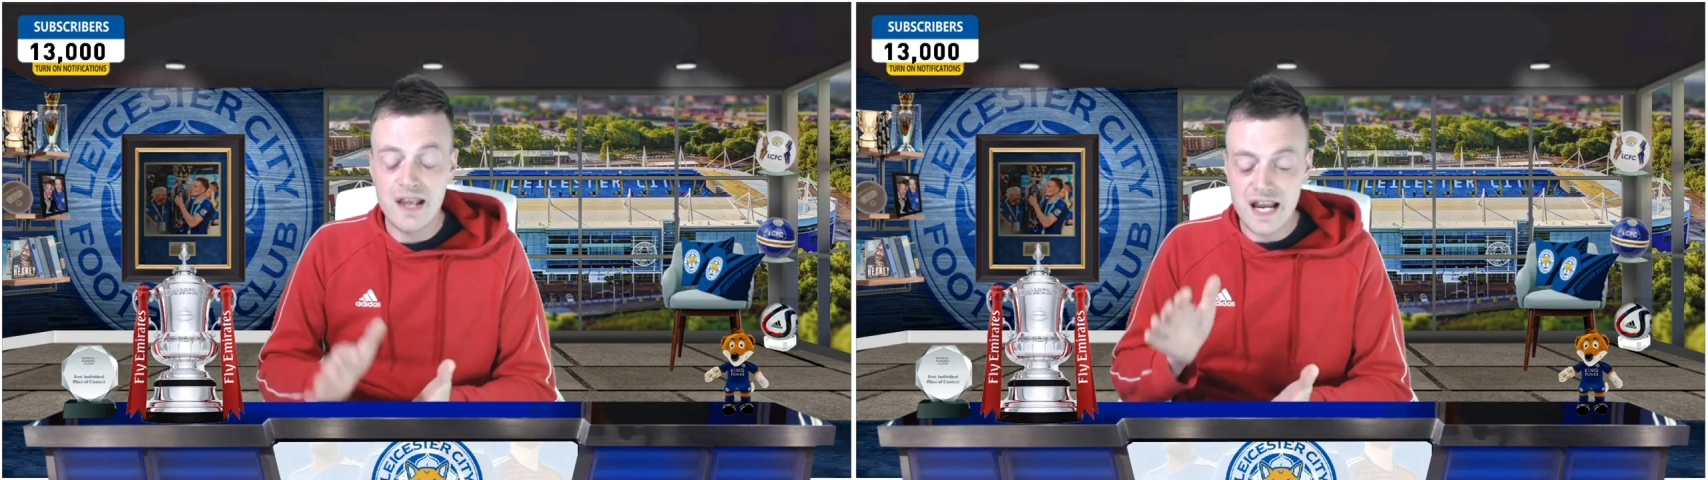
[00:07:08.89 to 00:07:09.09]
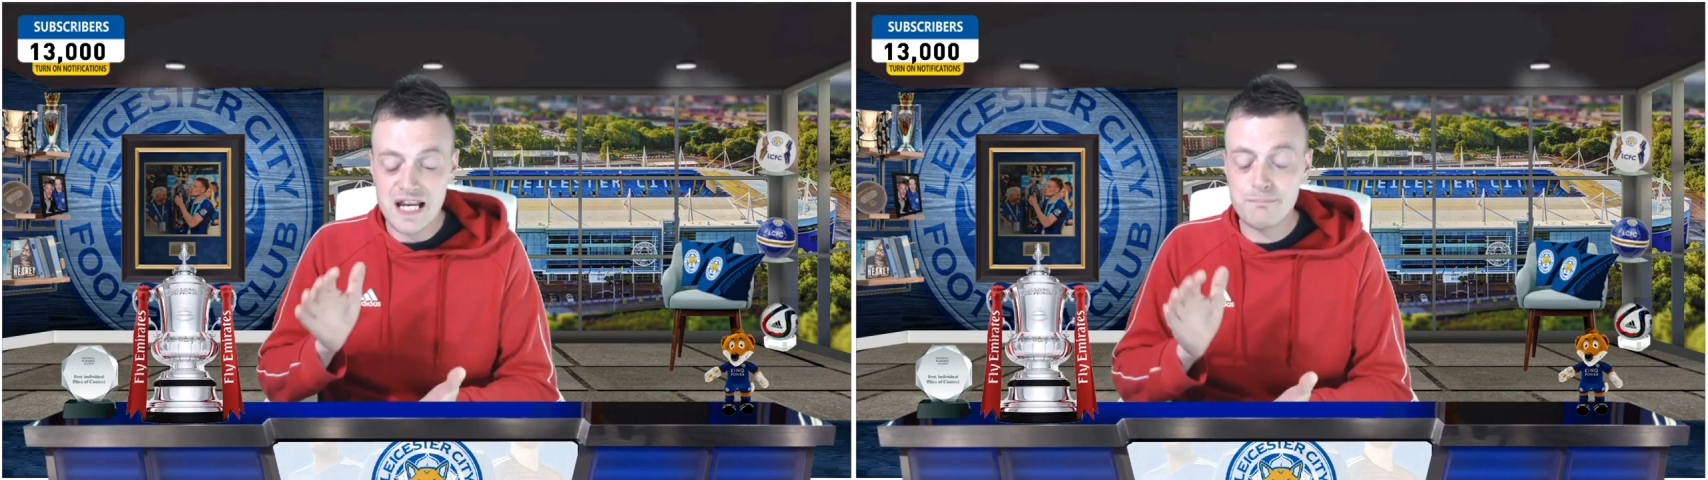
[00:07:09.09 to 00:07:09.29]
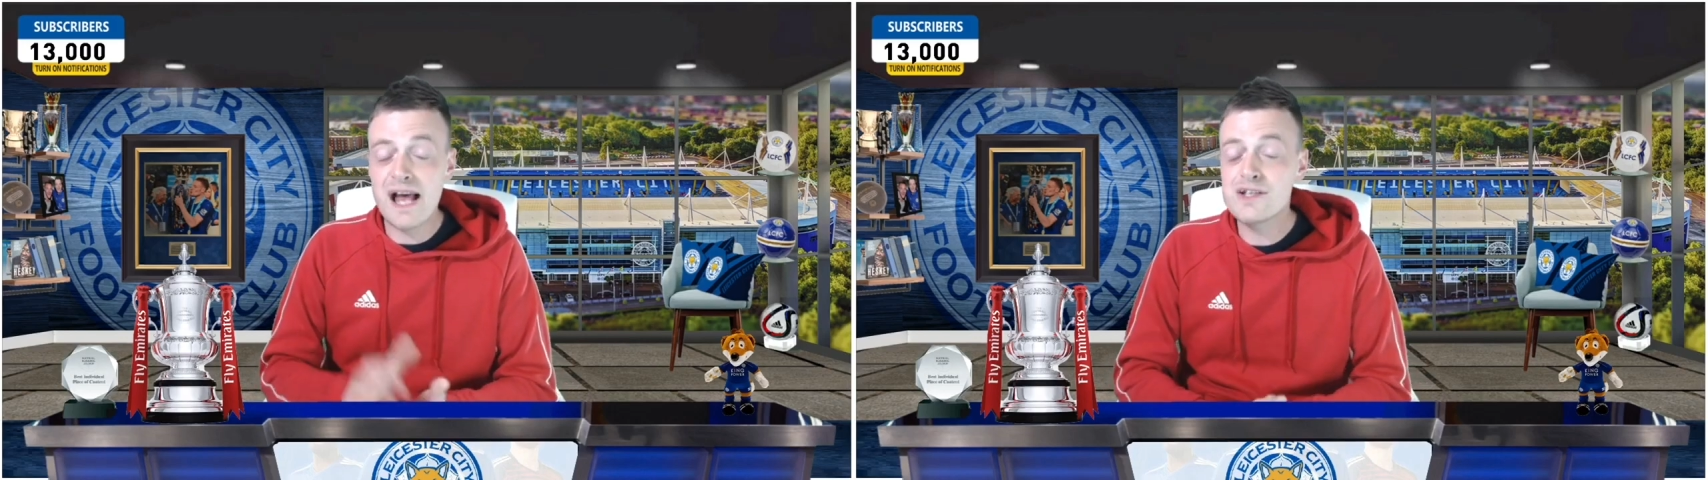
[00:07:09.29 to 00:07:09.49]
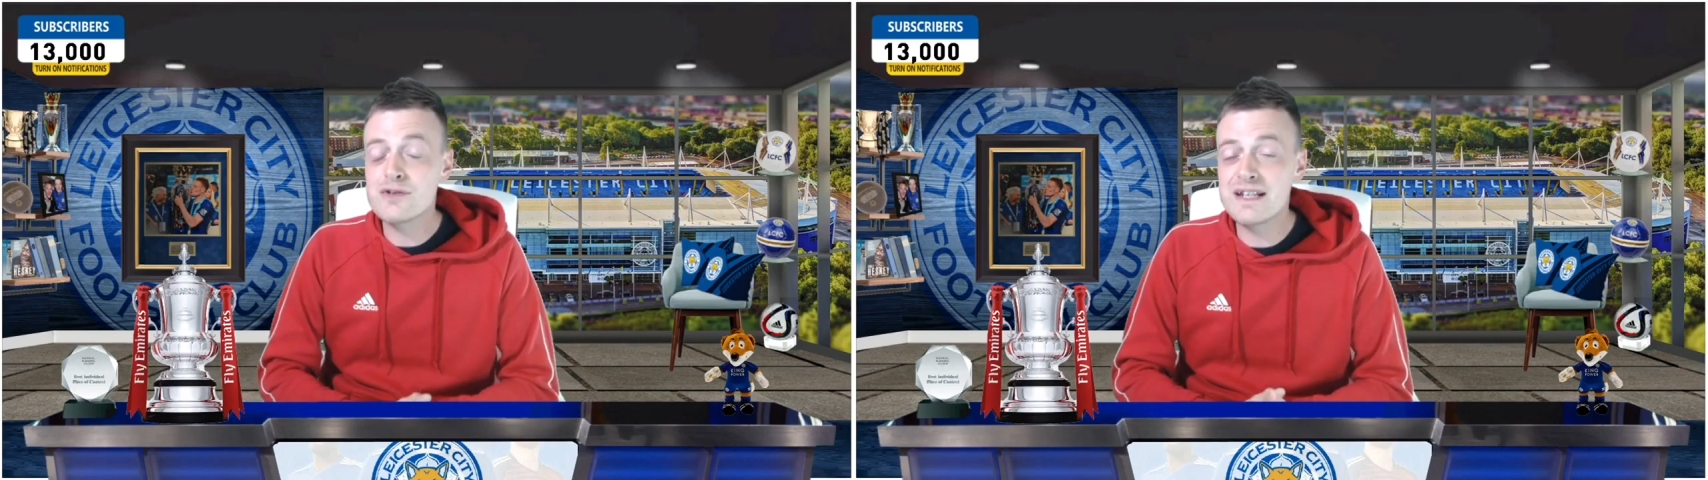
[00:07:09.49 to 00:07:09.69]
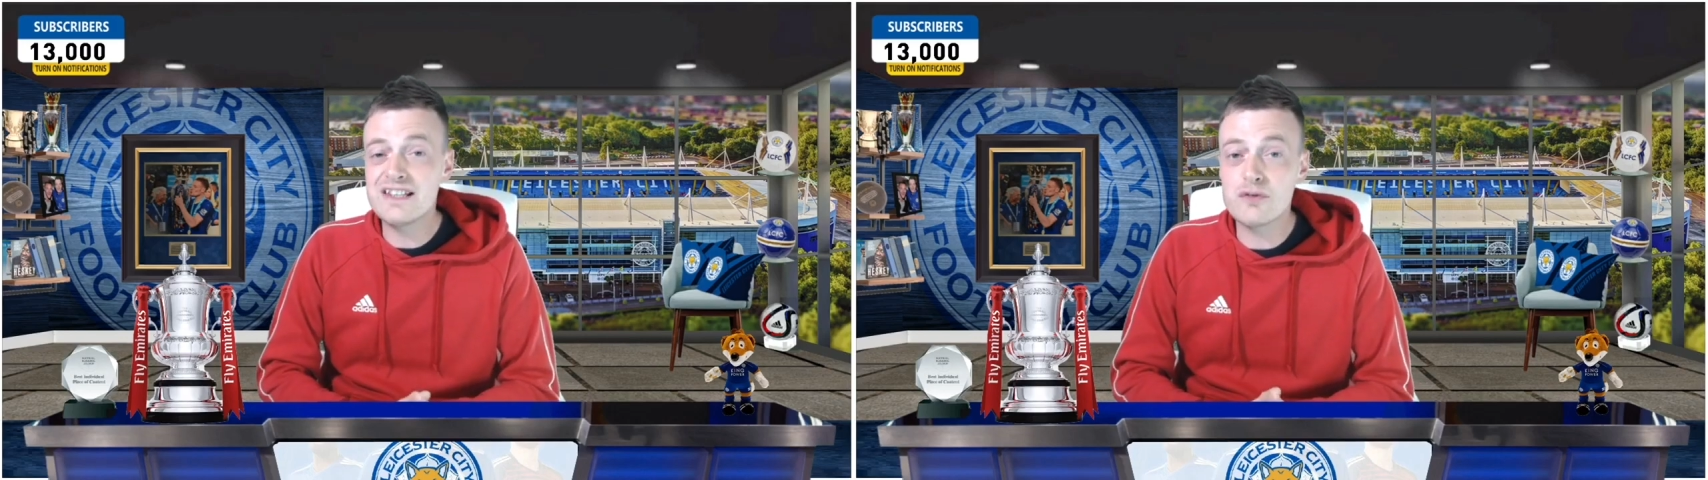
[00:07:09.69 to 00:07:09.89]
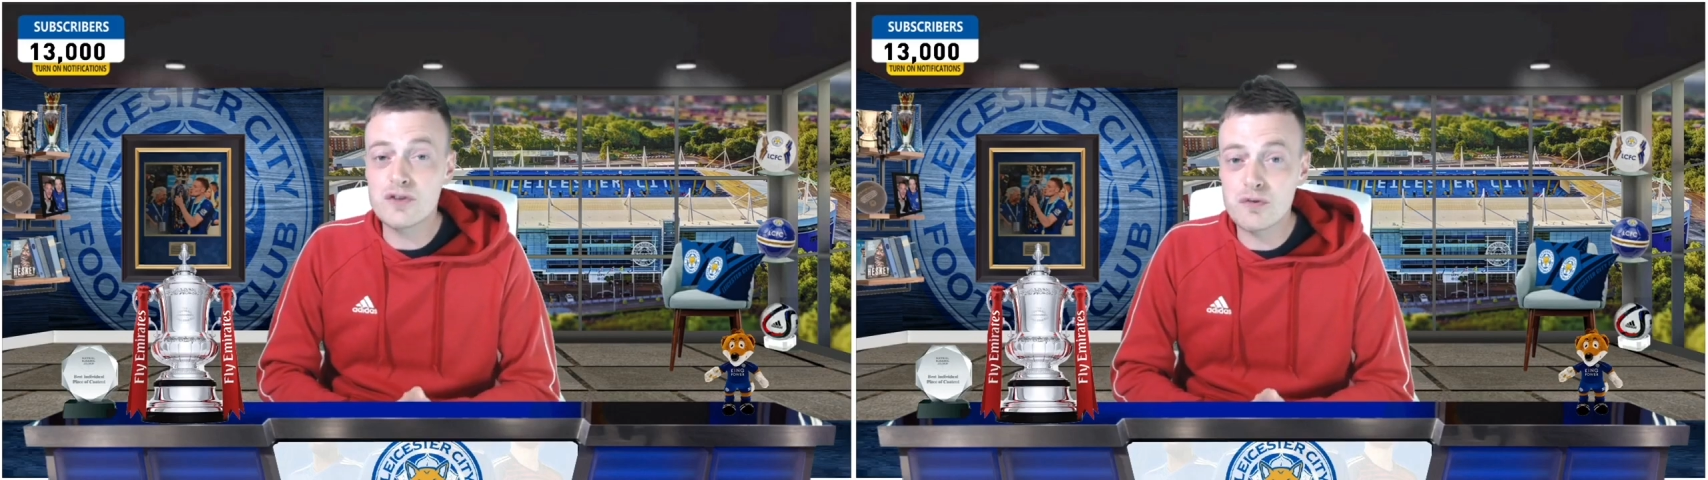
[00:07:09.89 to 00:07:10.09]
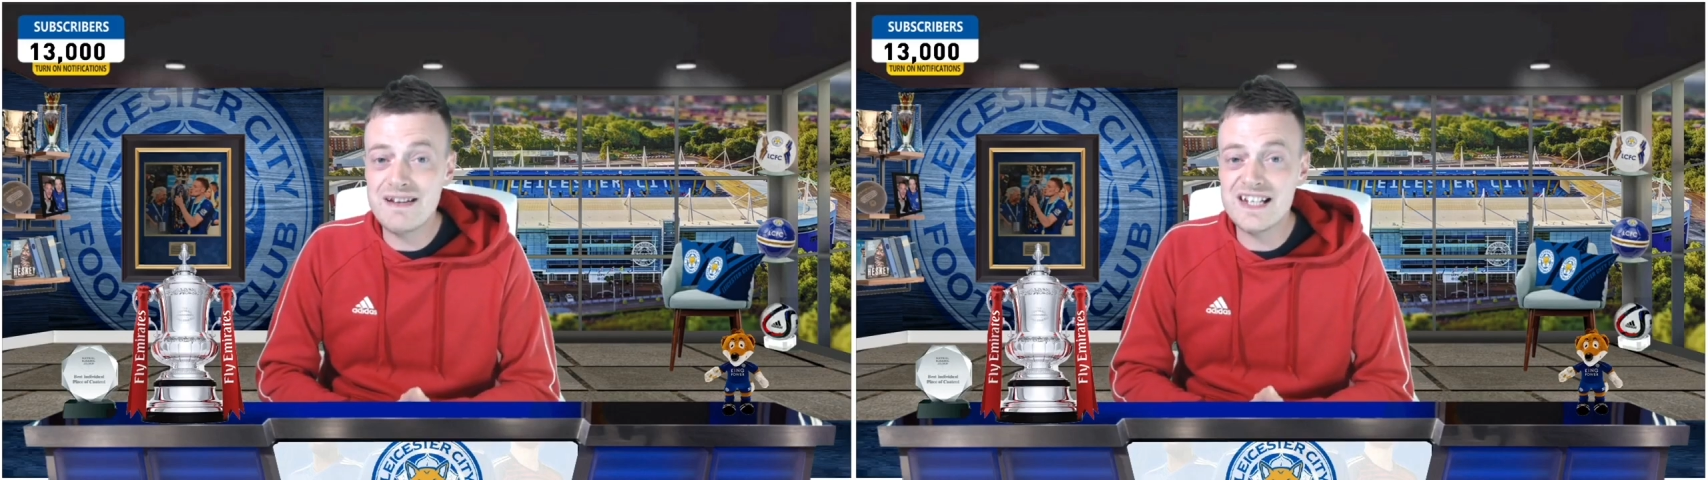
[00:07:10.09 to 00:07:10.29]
He's penciled in till twenty